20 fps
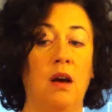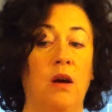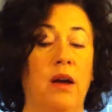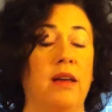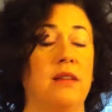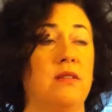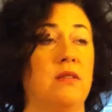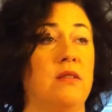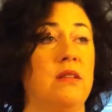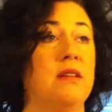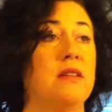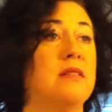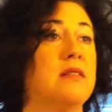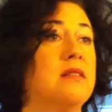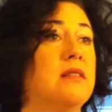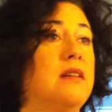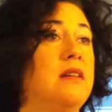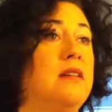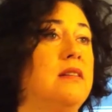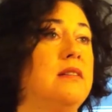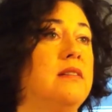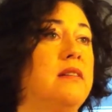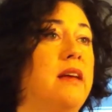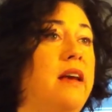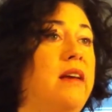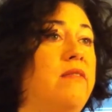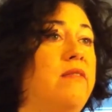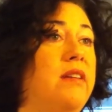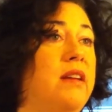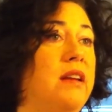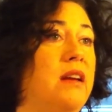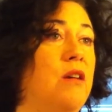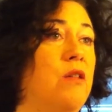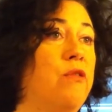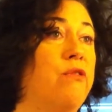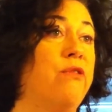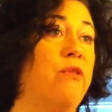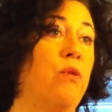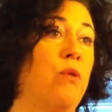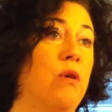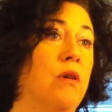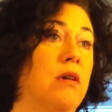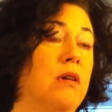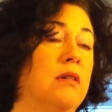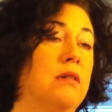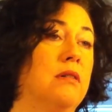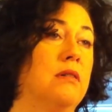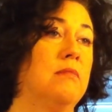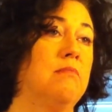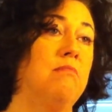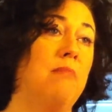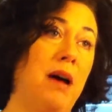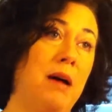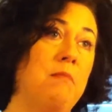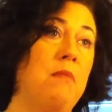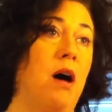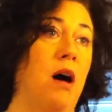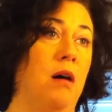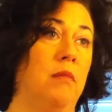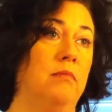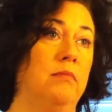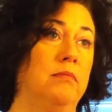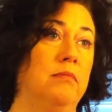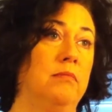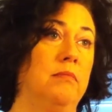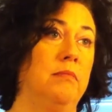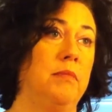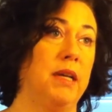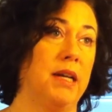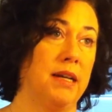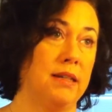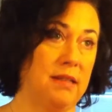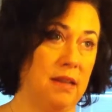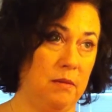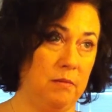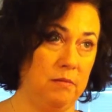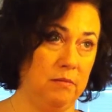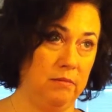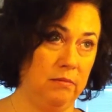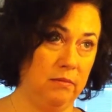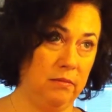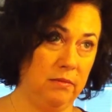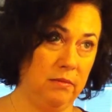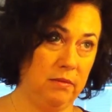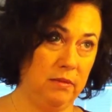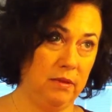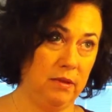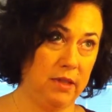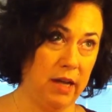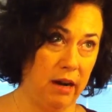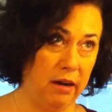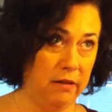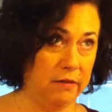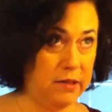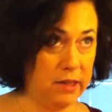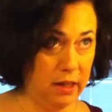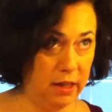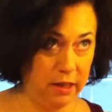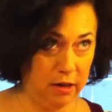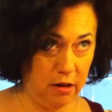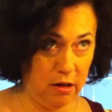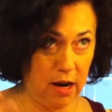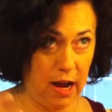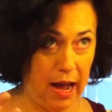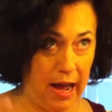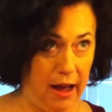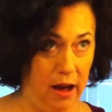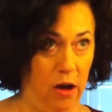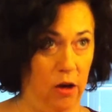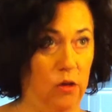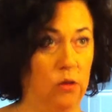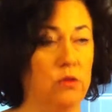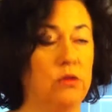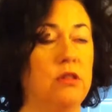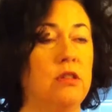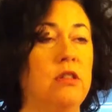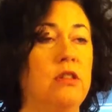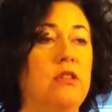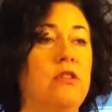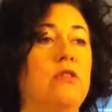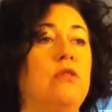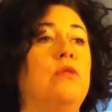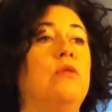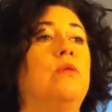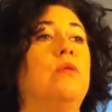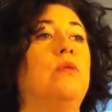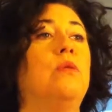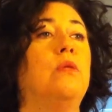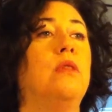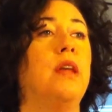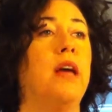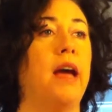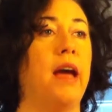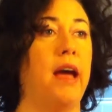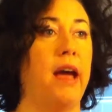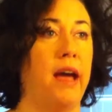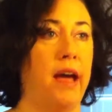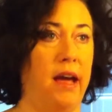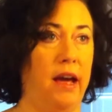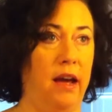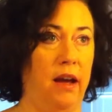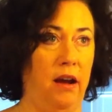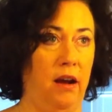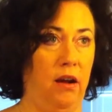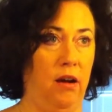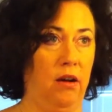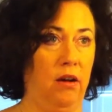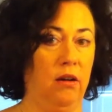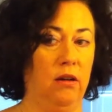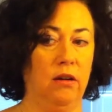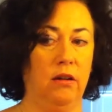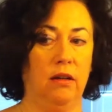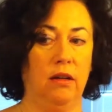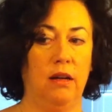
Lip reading: Okay, so this is a video for my mom because I'm tired of telling her how to do the hair.